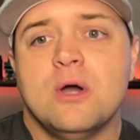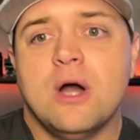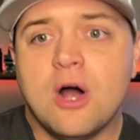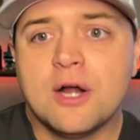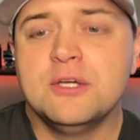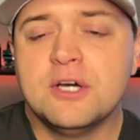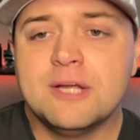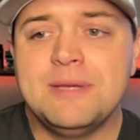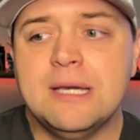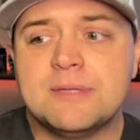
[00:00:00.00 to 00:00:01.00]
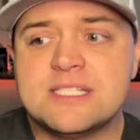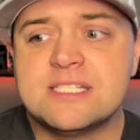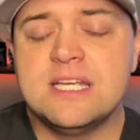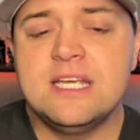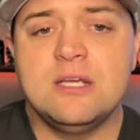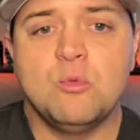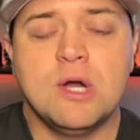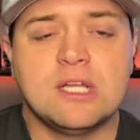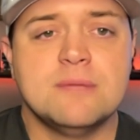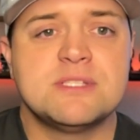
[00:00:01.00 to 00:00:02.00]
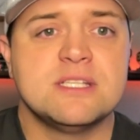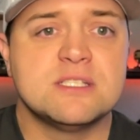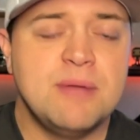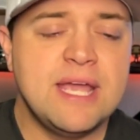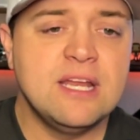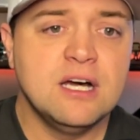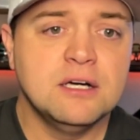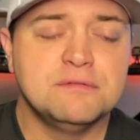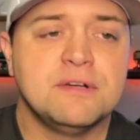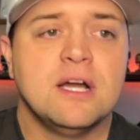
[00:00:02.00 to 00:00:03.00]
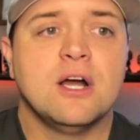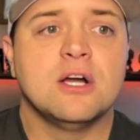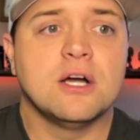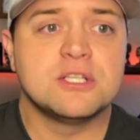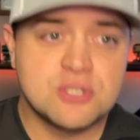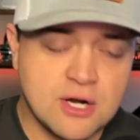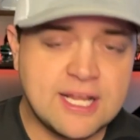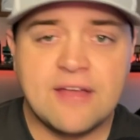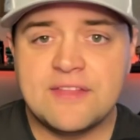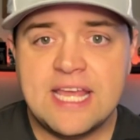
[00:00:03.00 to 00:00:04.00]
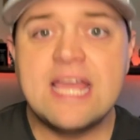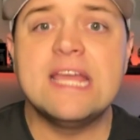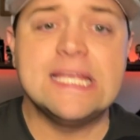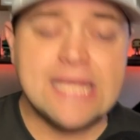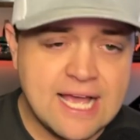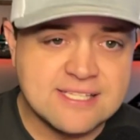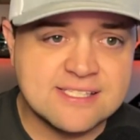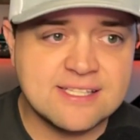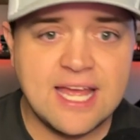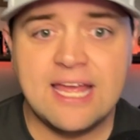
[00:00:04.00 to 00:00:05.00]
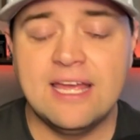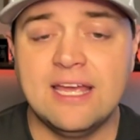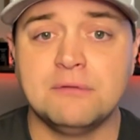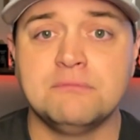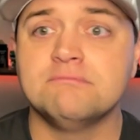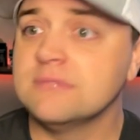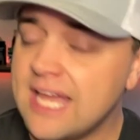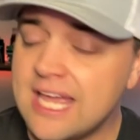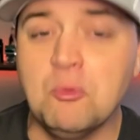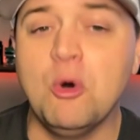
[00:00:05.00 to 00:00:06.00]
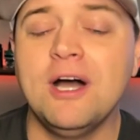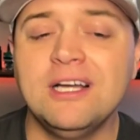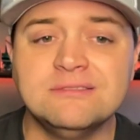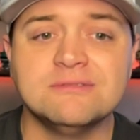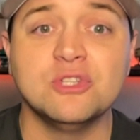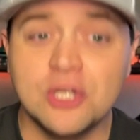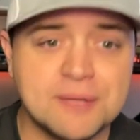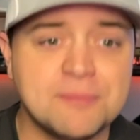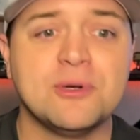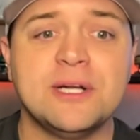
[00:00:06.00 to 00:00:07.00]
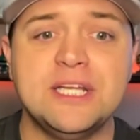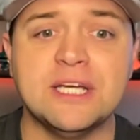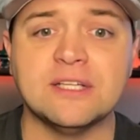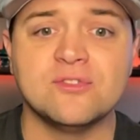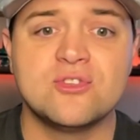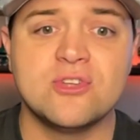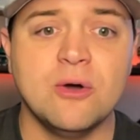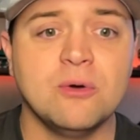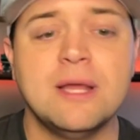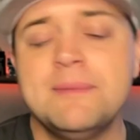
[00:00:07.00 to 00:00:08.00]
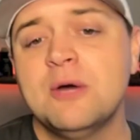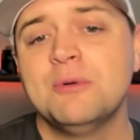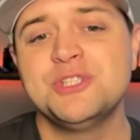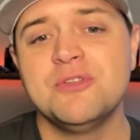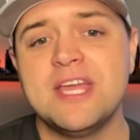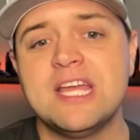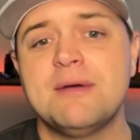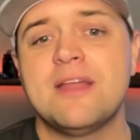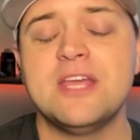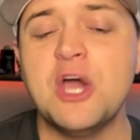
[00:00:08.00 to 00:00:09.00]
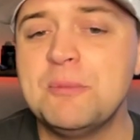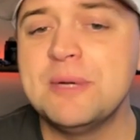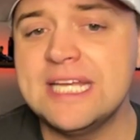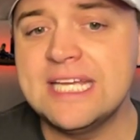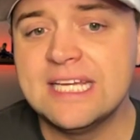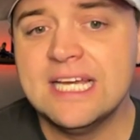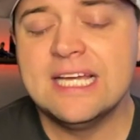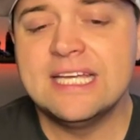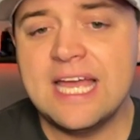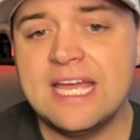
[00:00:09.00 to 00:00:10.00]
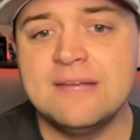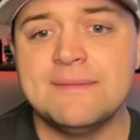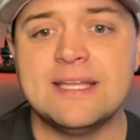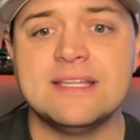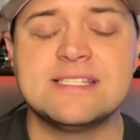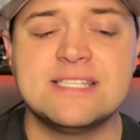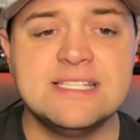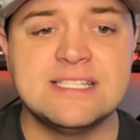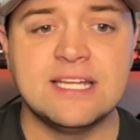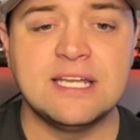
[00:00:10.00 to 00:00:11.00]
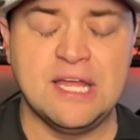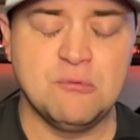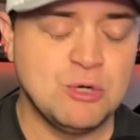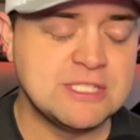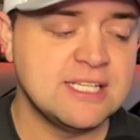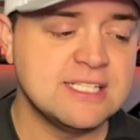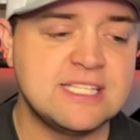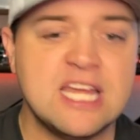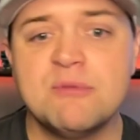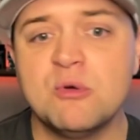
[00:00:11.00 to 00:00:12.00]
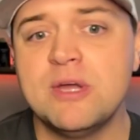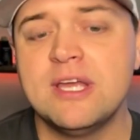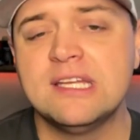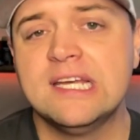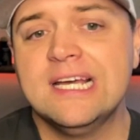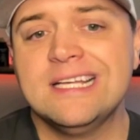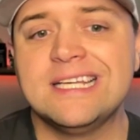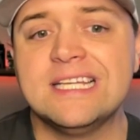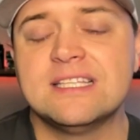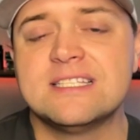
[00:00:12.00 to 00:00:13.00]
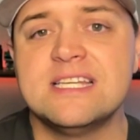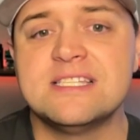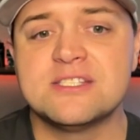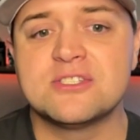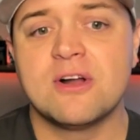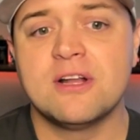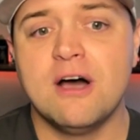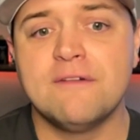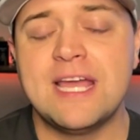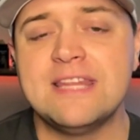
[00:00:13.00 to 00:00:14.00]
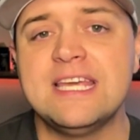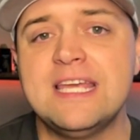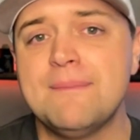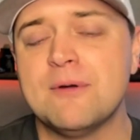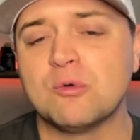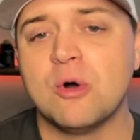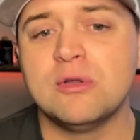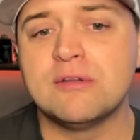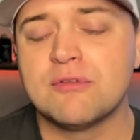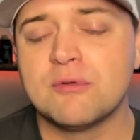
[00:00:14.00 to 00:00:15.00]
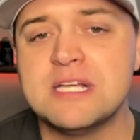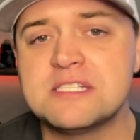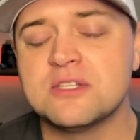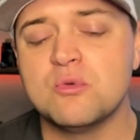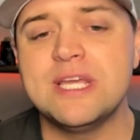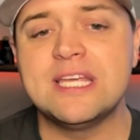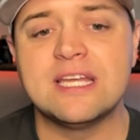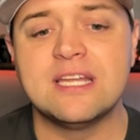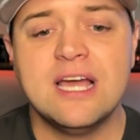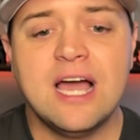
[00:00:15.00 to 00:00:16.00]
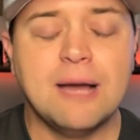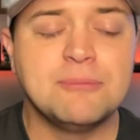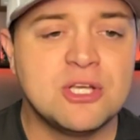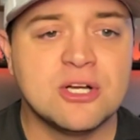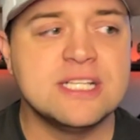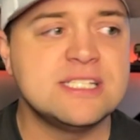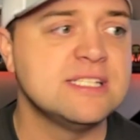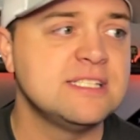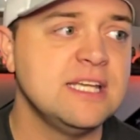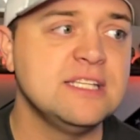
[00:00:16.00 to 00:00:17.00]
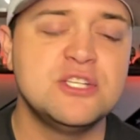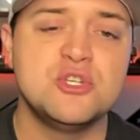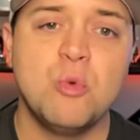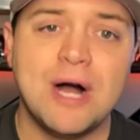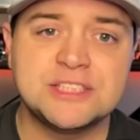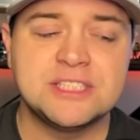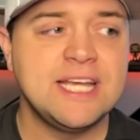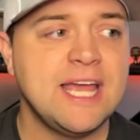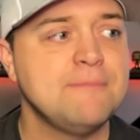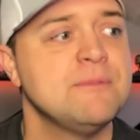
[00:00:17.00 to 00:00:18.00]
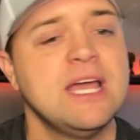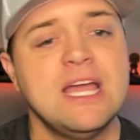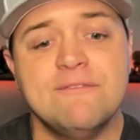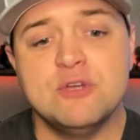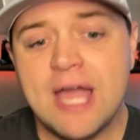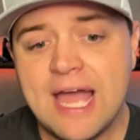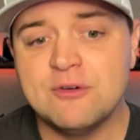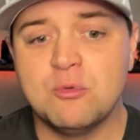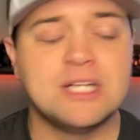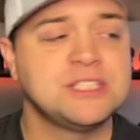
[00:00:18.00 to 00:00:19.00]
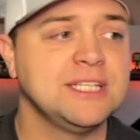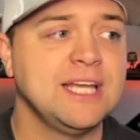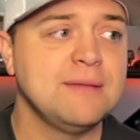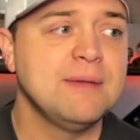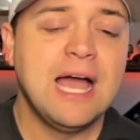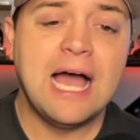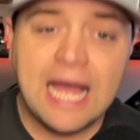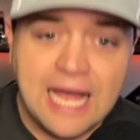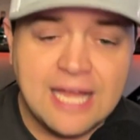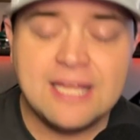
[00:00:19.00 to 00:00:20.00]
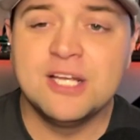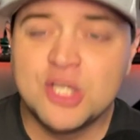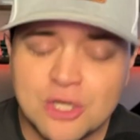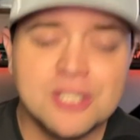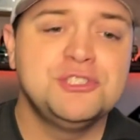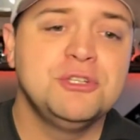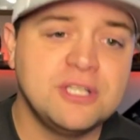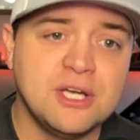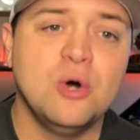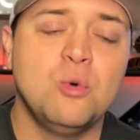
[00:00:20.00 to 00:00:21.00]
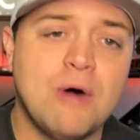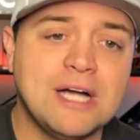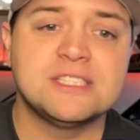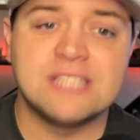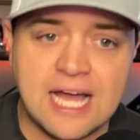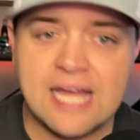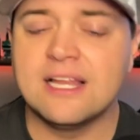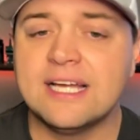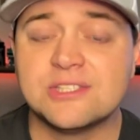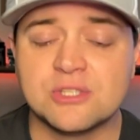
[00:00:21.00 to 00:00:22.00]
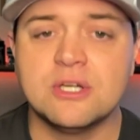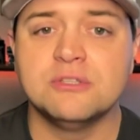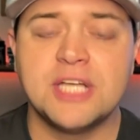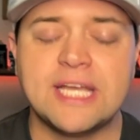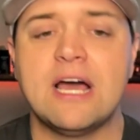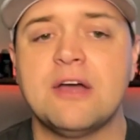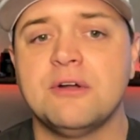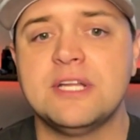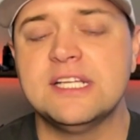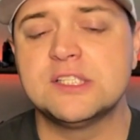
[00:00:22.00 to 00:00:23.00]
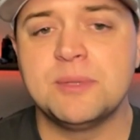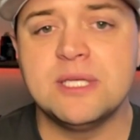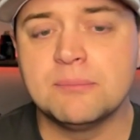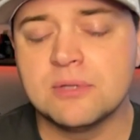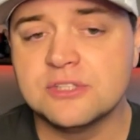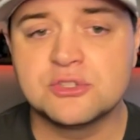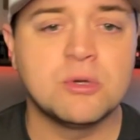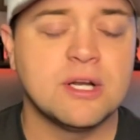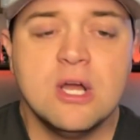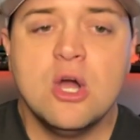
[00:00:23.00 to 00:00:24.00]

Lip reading: are you going to be able to see what Clemson is made of starting out the gate? Yes. And game 1 looking pretty good. So let me know what you think about the opening game and the season. And was it a statement win to get the season started off? Can they keep it rolling for the rest of the weekend? I'm curious to see. Did you watch the game? If you haven't watched the game, I encourage you to go watch the highlights or go check it out on ESPN Plus or